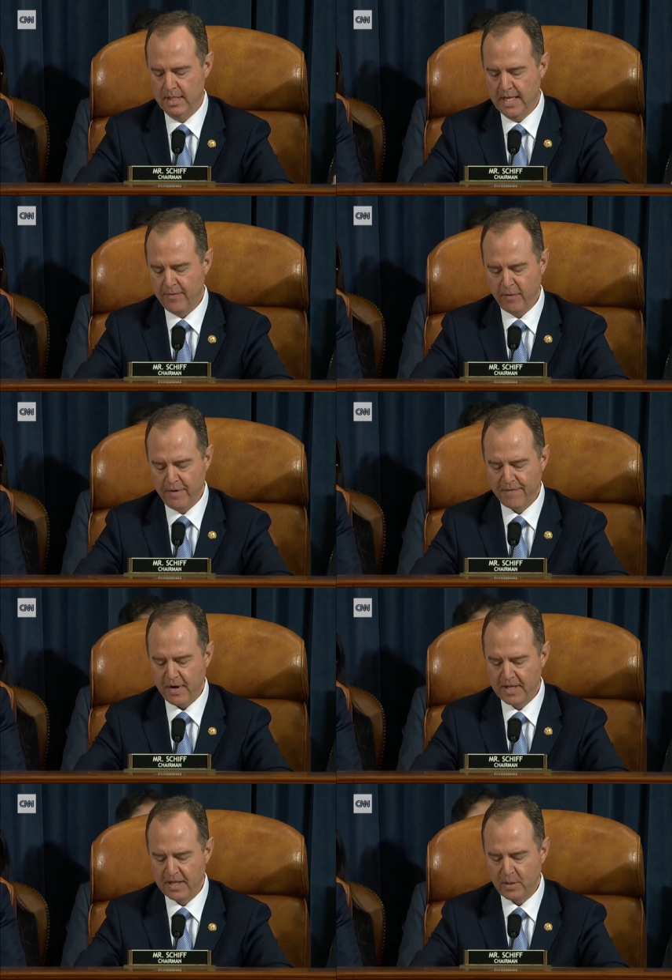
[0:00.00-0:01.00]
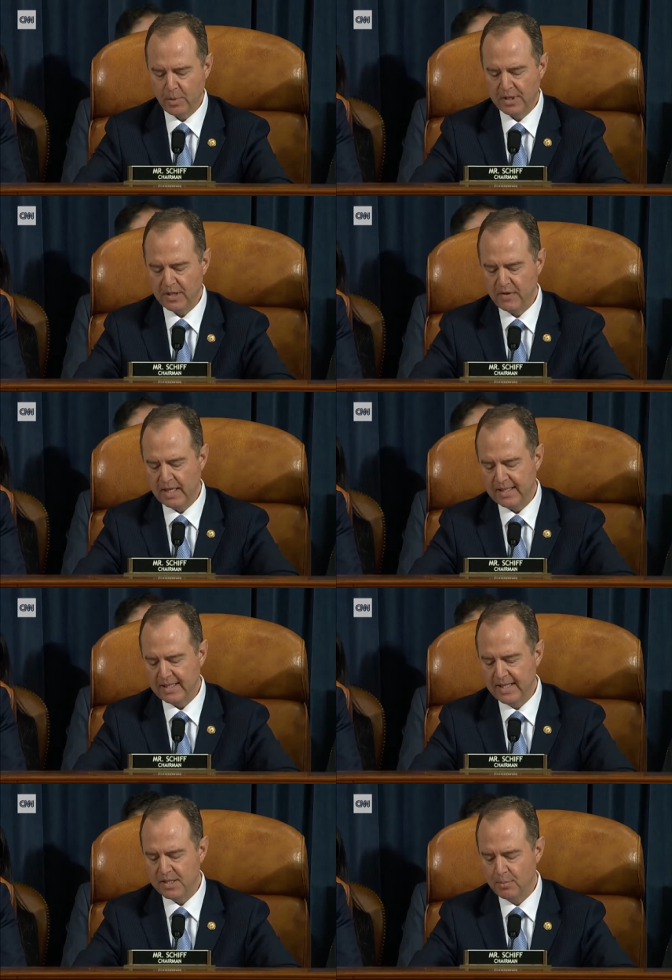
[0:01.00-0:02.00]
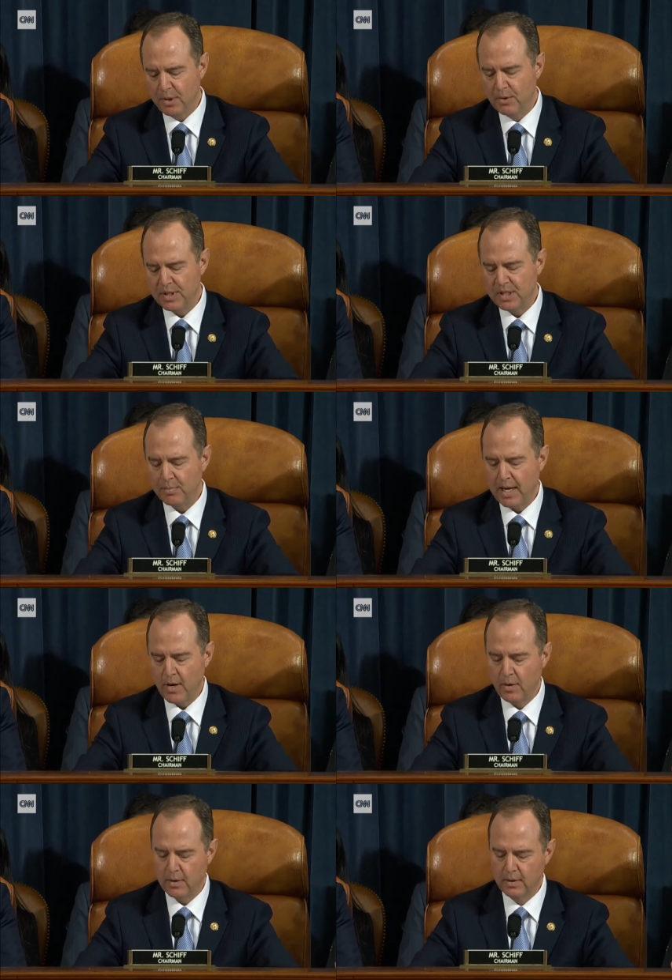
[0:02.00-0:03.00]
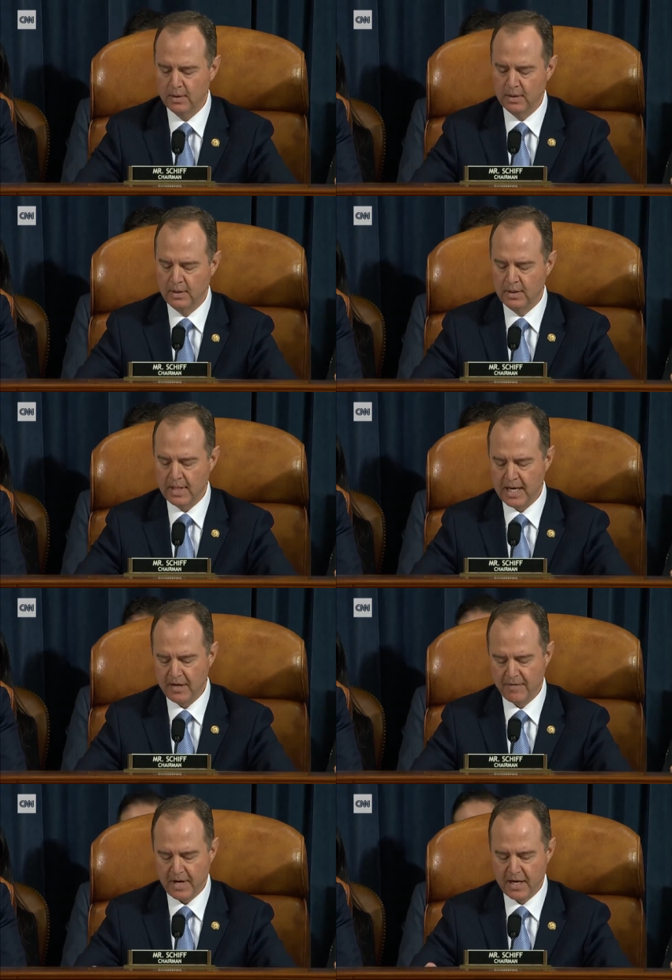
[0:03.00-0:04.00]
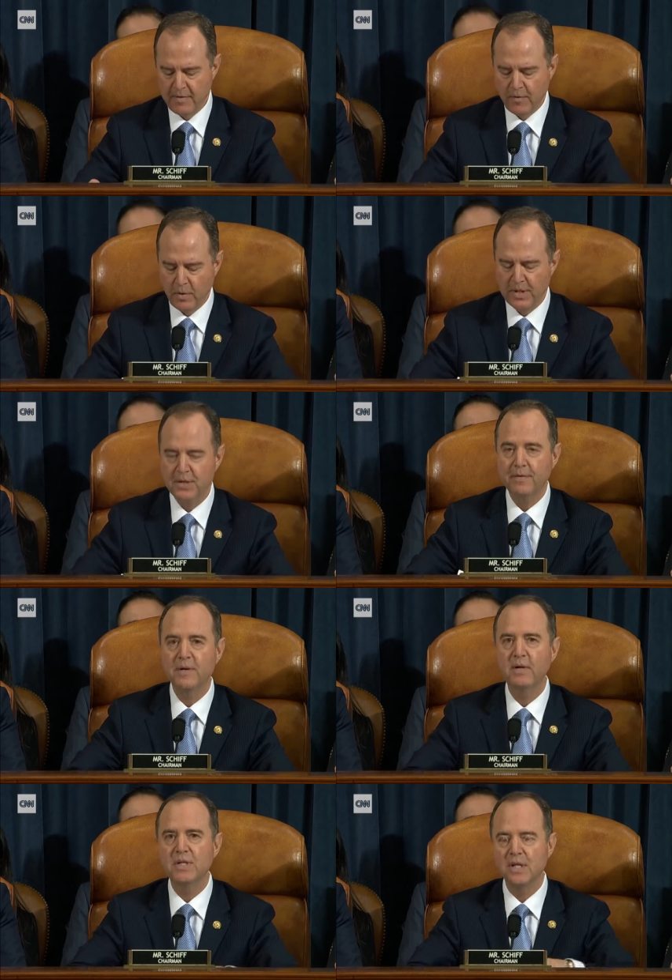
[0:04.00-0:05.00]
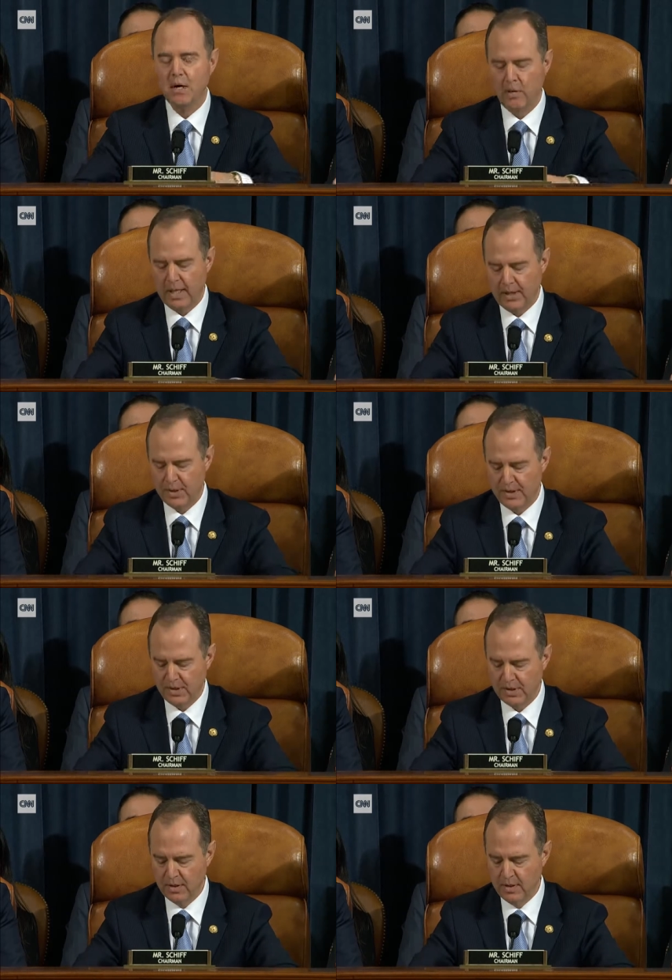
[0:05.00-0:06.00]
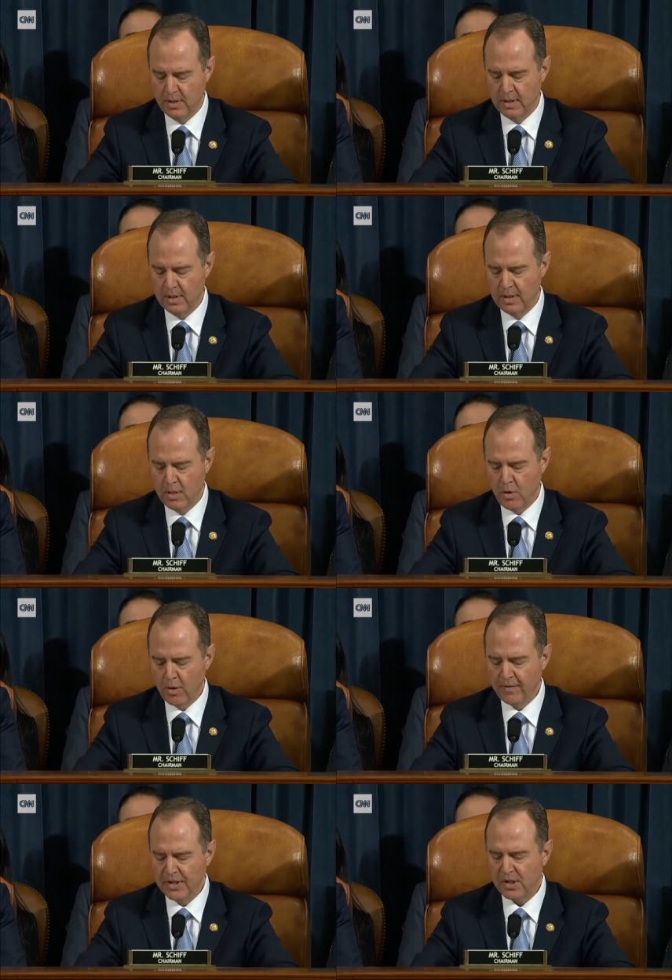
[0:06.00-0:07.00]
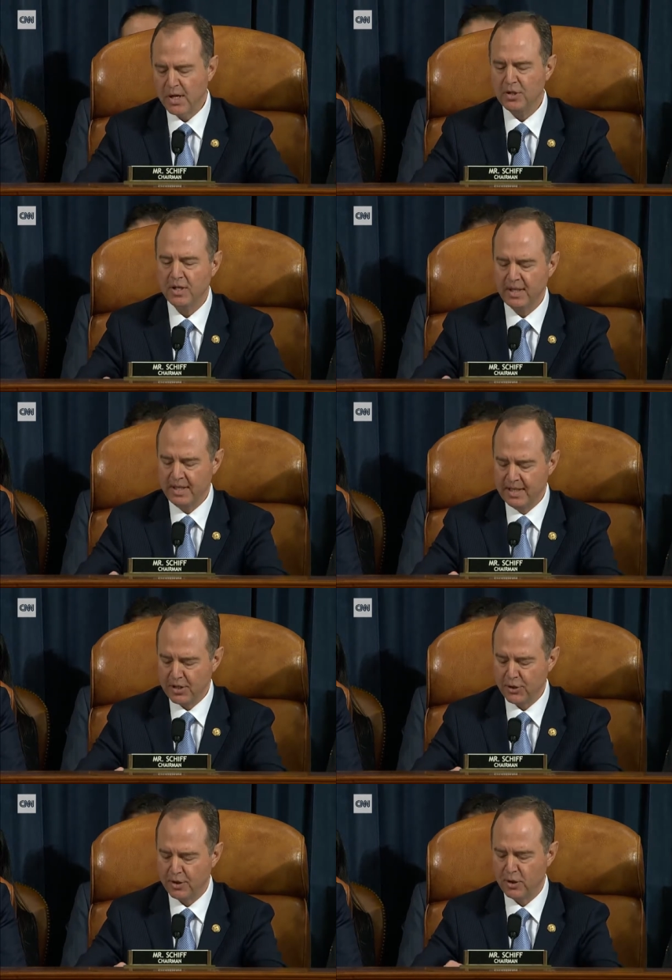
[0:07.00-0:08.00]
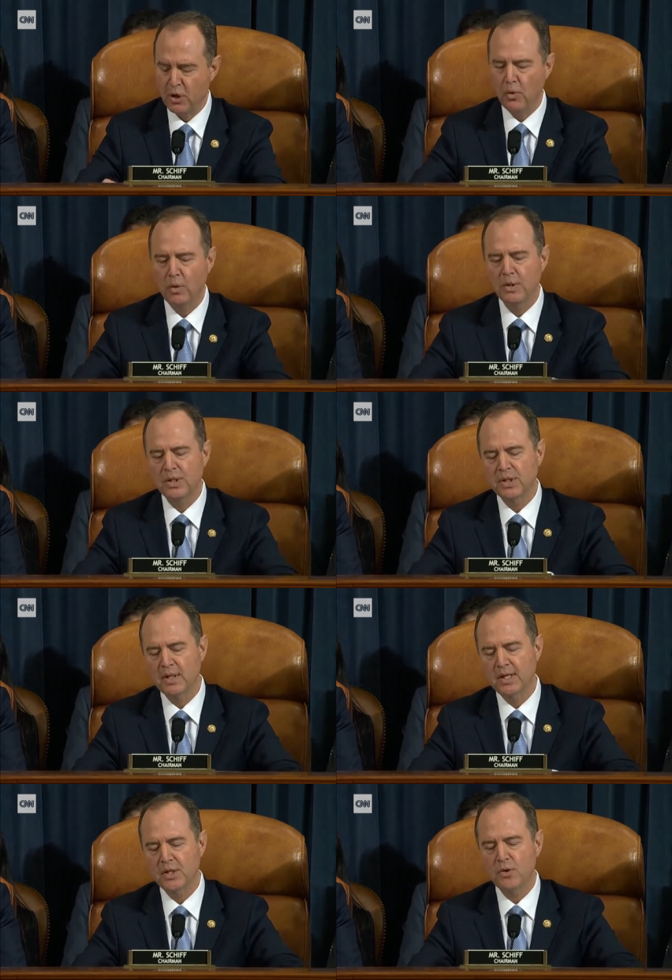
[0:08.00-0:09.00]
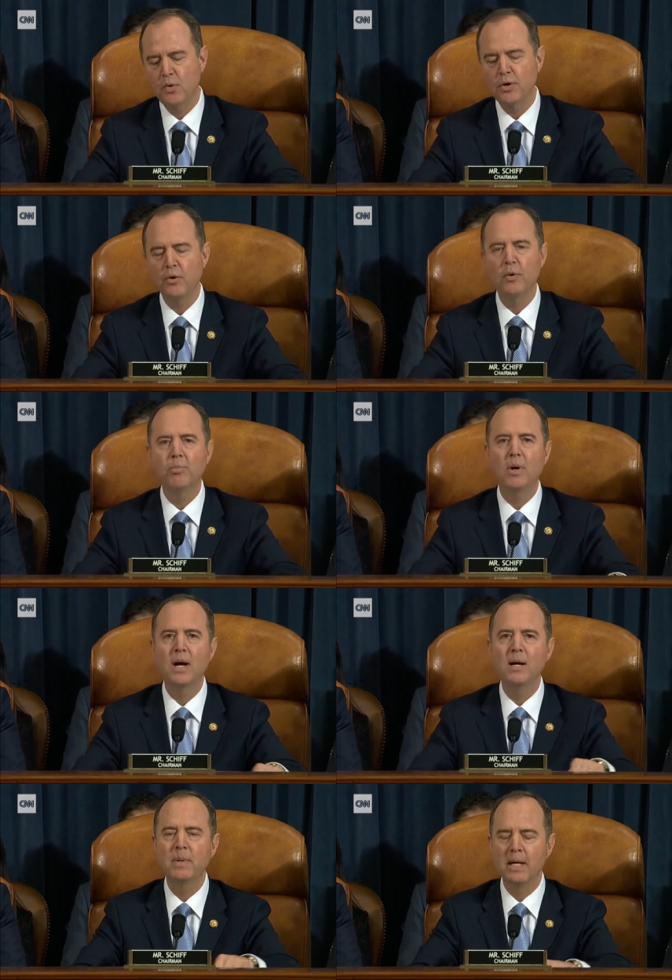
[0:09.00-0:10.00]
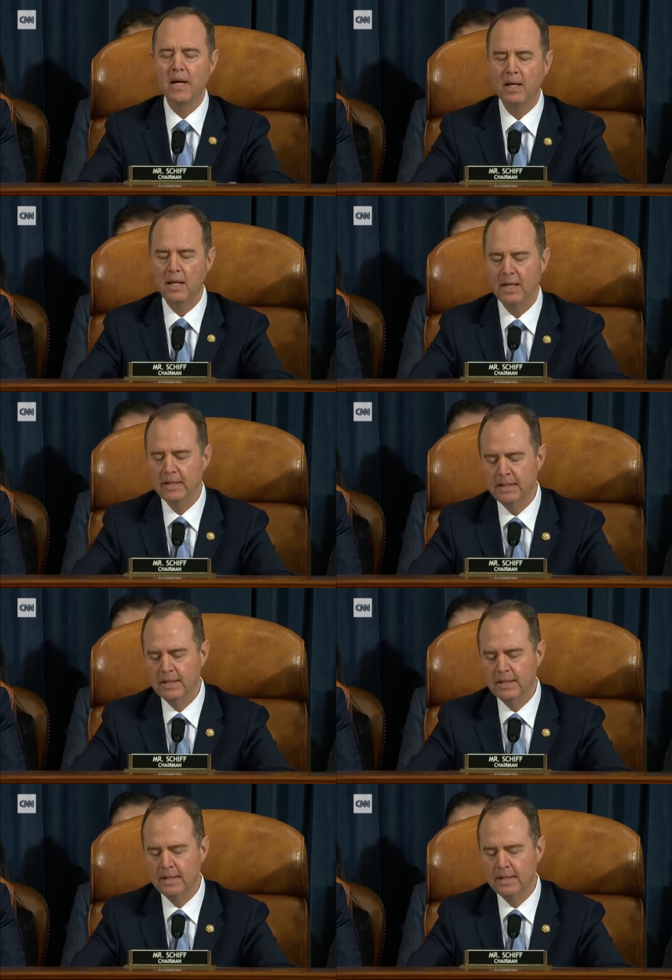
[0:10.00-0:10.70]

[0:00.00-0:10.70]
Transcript: If we find that the president of the United States abused his power and invited foreign interference in our elections, or if he sought to condition, coerce, extort, or bribe an ally